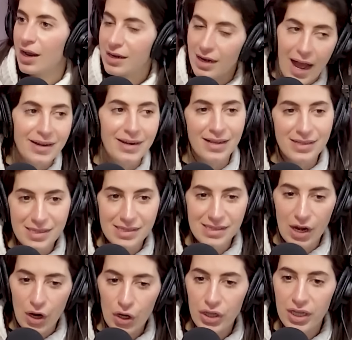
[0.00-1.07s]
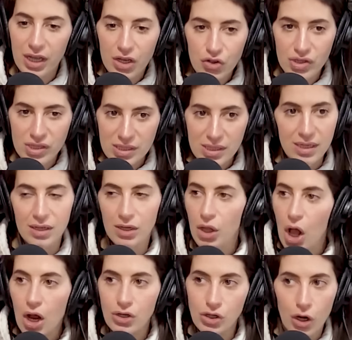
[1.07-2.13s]
not necessarily interested in a
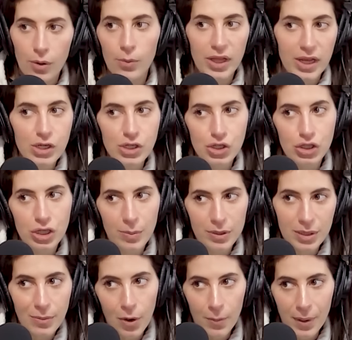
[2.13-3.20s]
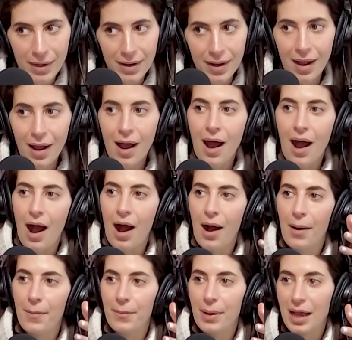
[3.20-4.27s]
long term relationship at the moment. Right.
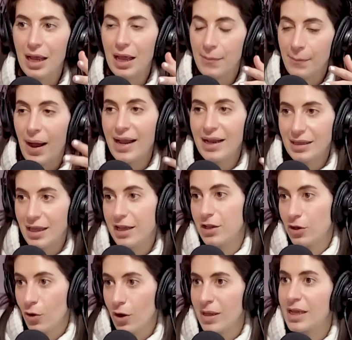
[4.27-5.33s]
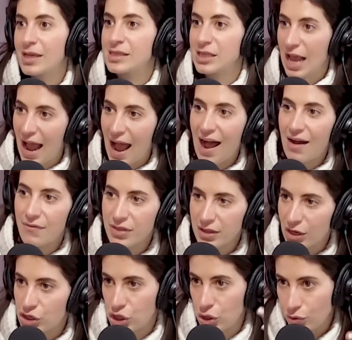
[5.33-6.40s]
Um, it might, like, you know what I mean? Because they have,
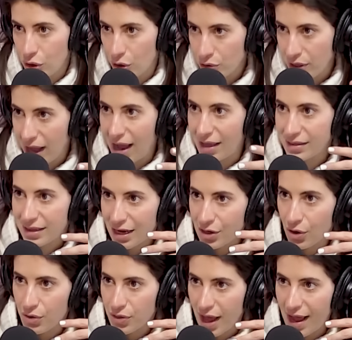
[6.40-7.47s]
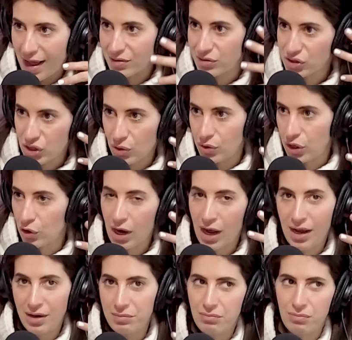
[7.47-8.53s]
because you know that, they know that. And so they're
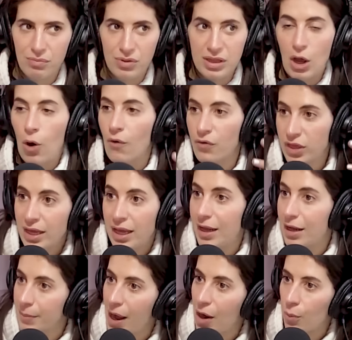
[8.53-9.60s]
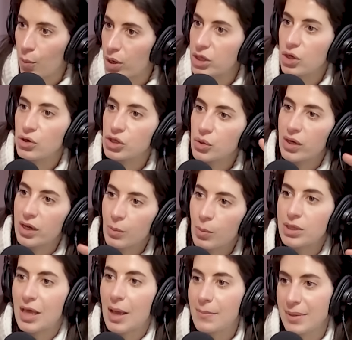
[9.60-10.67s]
not Oh, thinking about what they're doing and
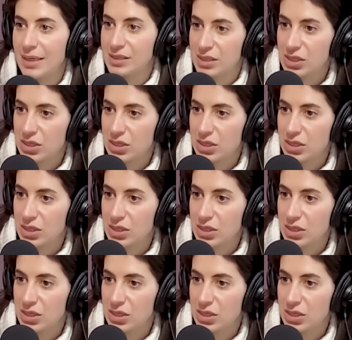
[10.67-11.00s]
what that means to